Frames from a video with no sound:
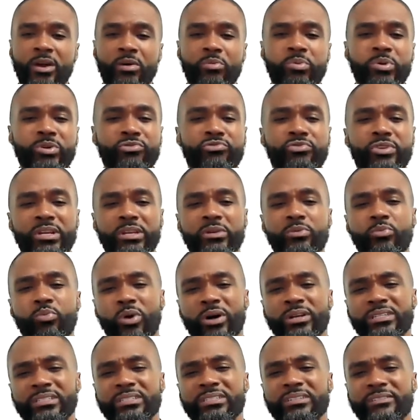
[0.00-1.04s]
We really
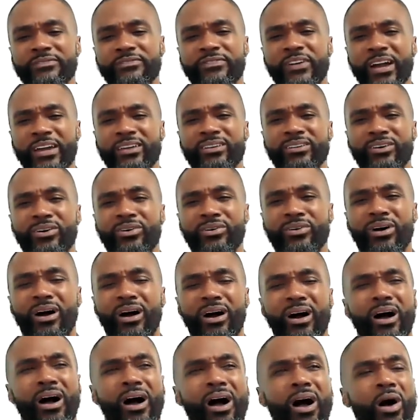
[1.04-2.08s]
wanted to find out
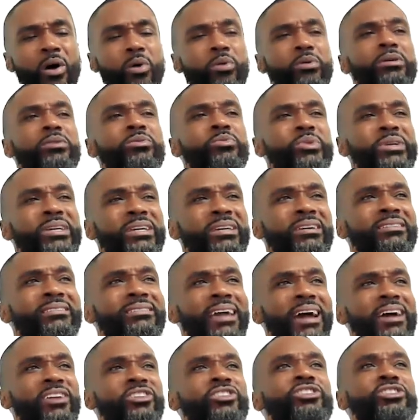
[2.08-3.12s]
how could we
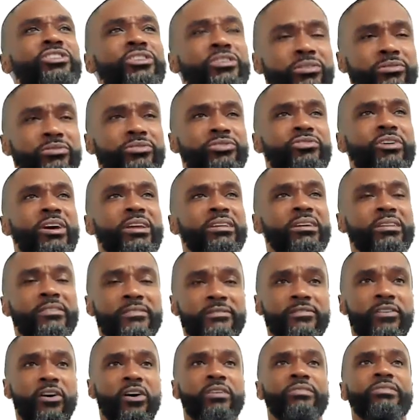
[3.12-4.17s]
get children
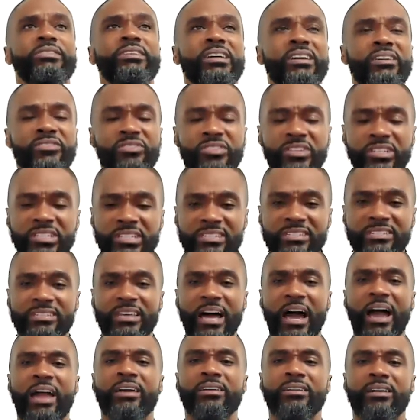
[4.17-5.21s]
involved in the
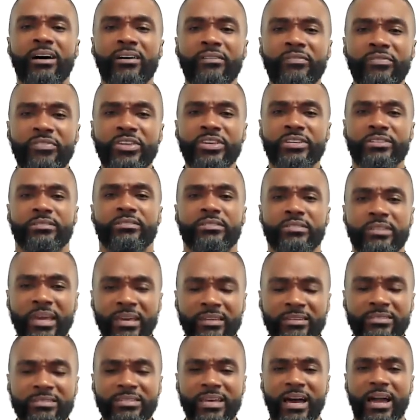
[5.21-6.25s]
design of this
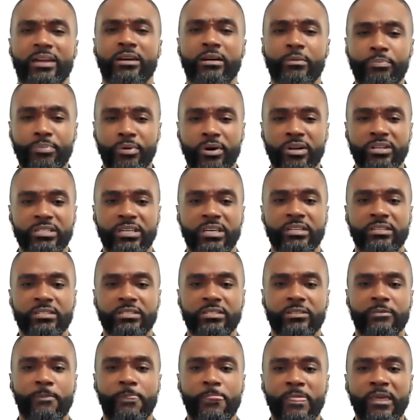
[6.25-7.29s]
entire
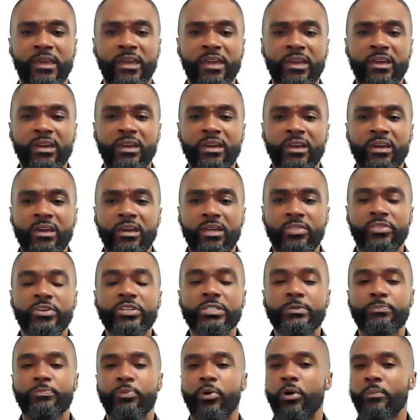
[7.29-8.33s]
process.
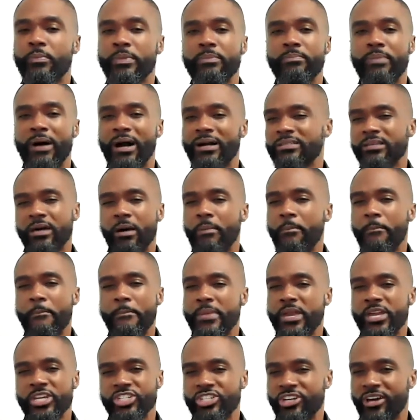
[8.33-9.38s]
This brought me back to a
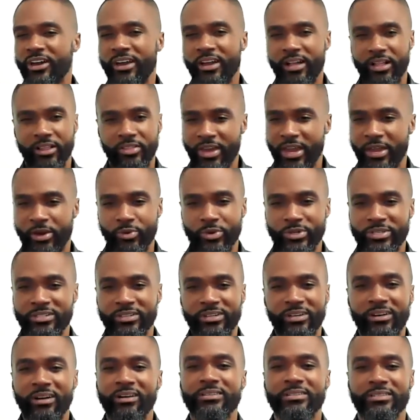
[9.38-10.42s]
major health equity
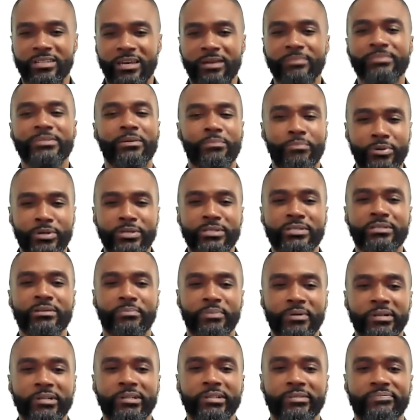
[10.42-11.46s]
concept and
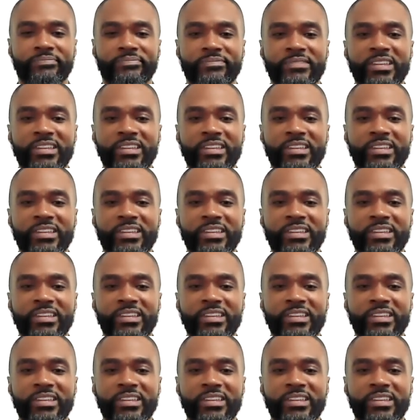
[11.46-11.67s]
principle.